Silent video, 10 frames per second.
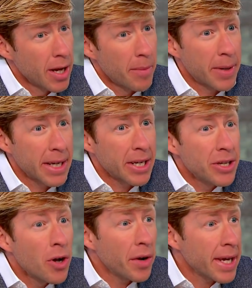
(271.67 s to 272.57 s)
but it had
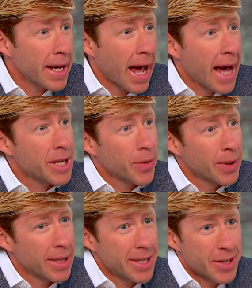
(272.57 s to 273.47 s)
not yet
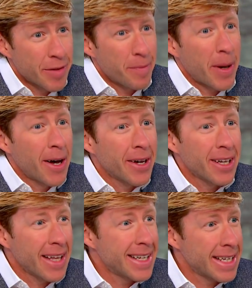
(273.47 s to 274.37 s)
adequately sort of
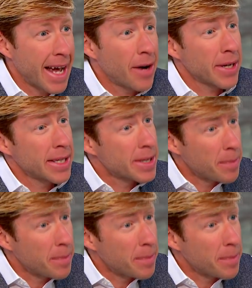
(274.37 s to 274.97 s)
percolated out into